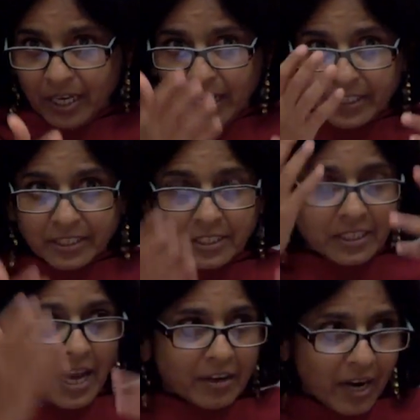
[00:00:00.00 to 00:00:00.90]
it is
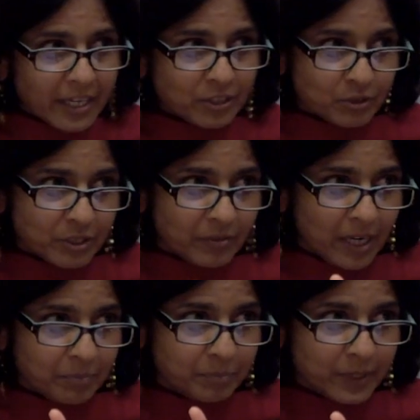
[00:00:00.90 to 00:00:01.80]
their right to
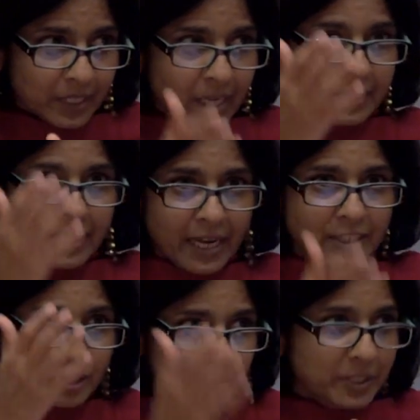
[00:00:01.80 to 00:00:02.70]
development that
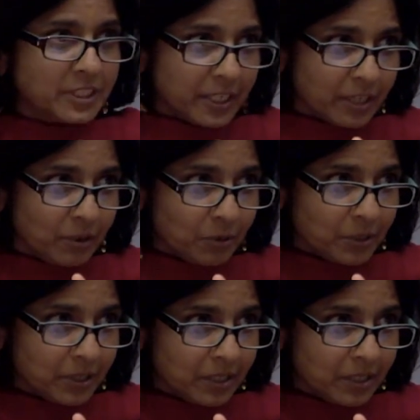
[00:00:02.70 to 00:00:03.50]
has to be secured.